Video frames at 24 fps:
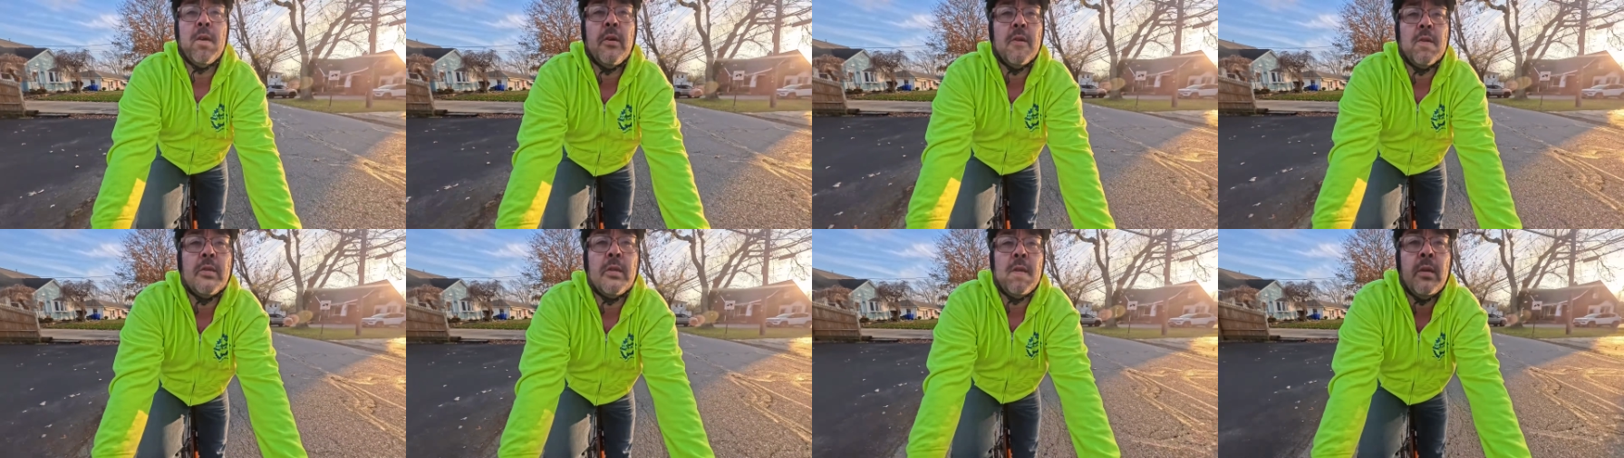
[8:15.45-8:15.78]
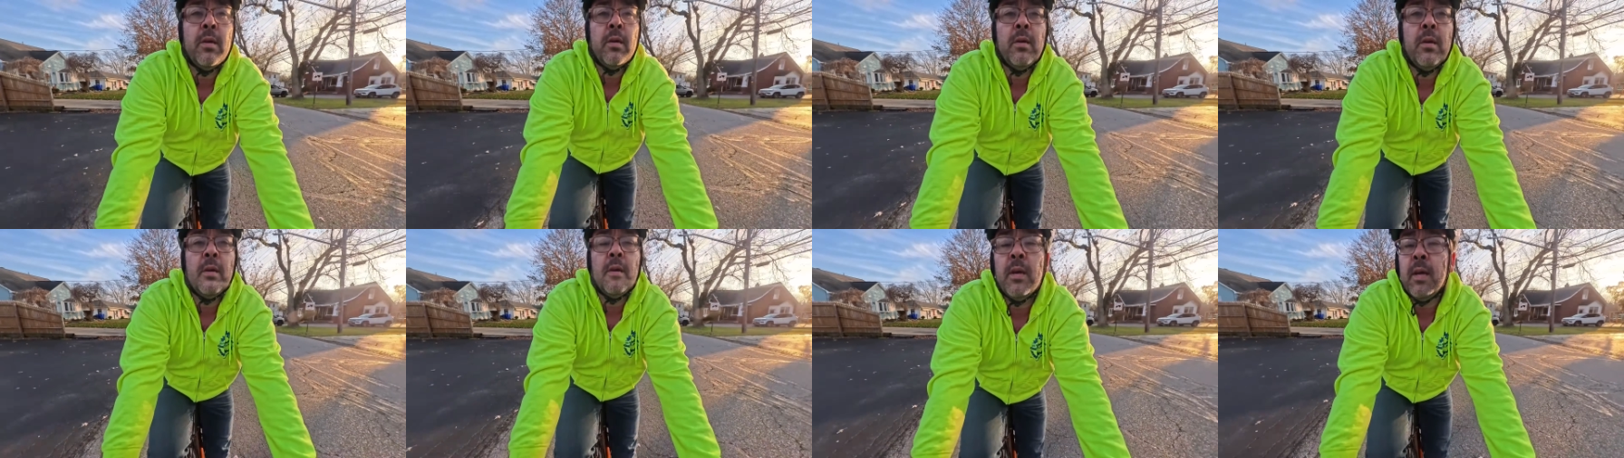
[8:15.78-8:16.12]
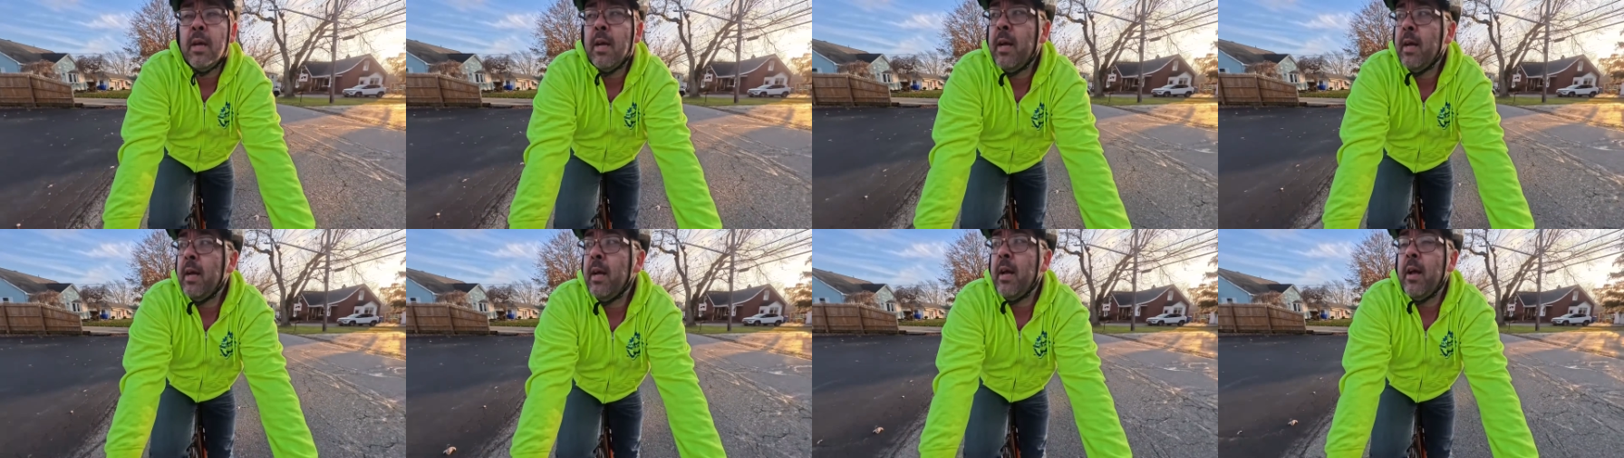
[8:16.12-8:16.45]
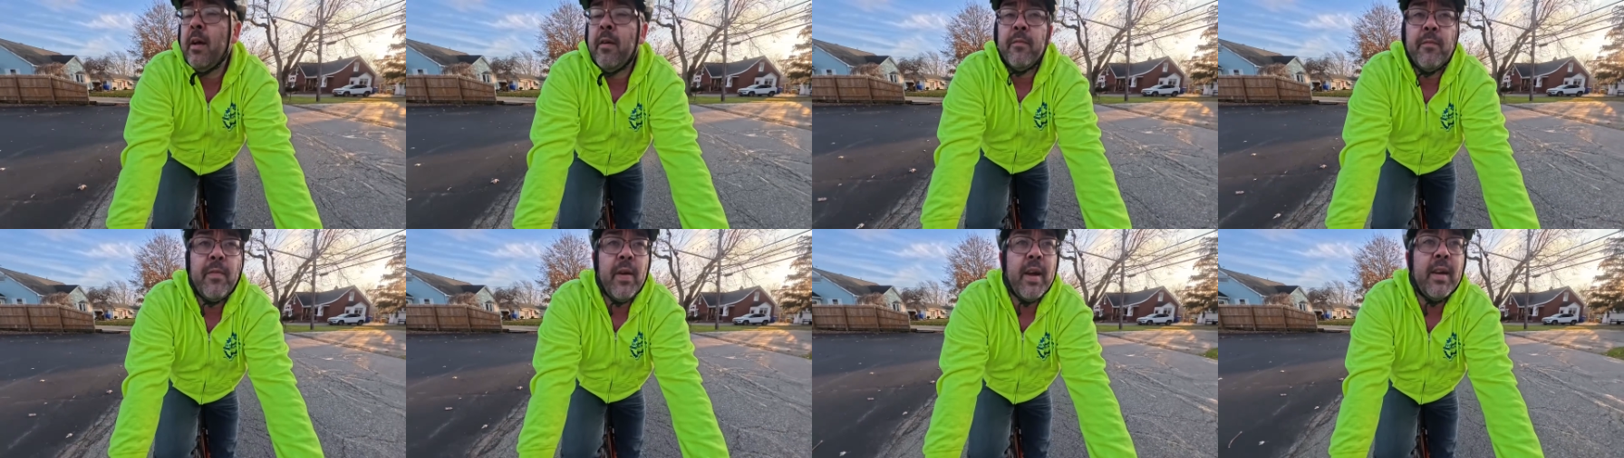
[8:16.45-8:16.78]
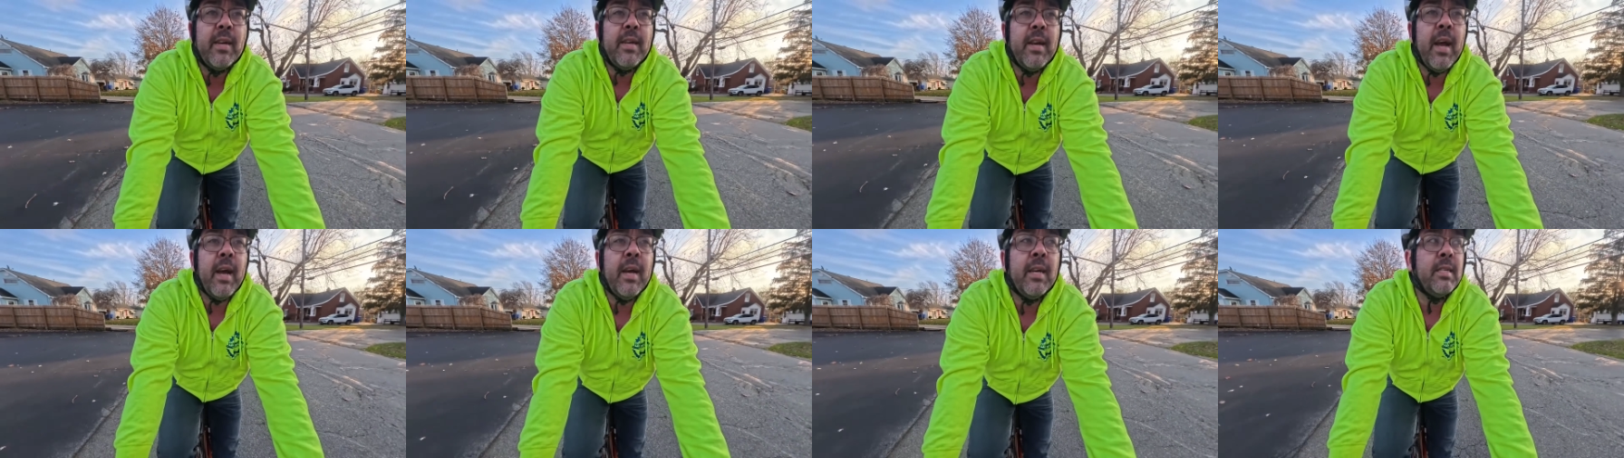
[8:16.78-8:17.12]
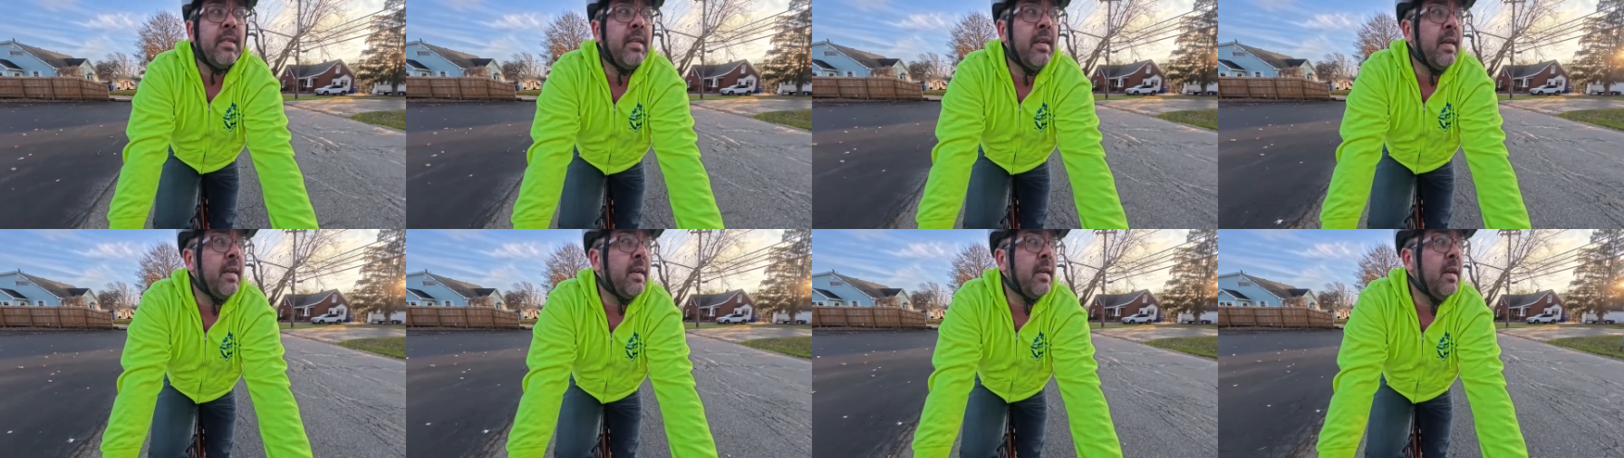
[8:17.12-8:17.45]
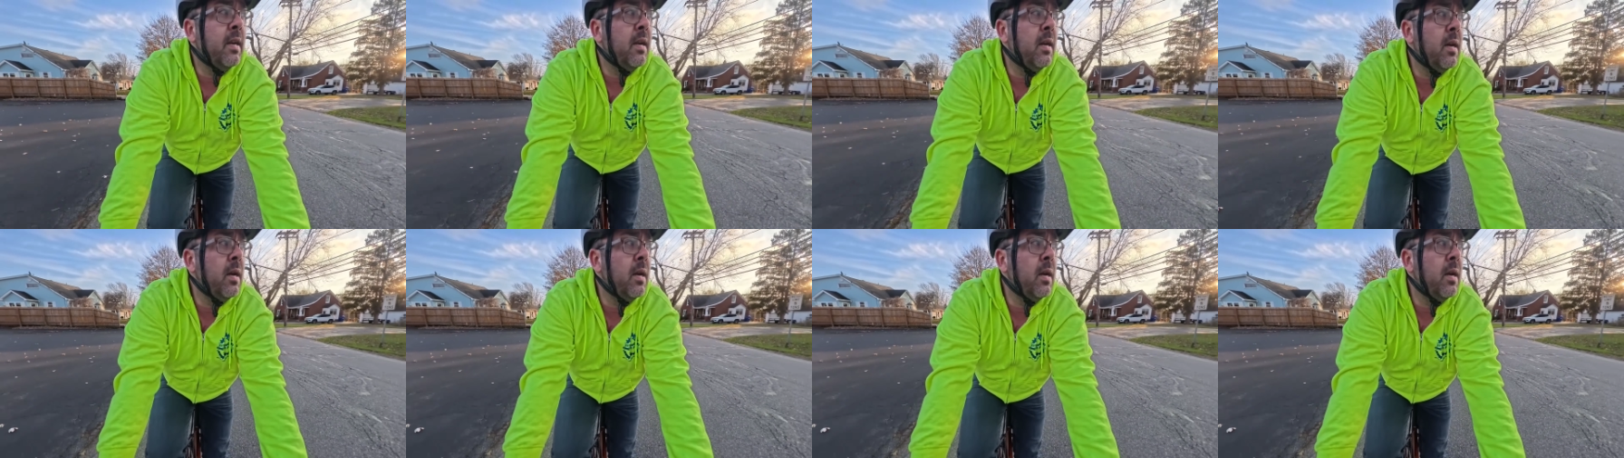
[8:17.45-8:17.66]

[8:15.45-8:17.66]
those, fantastic.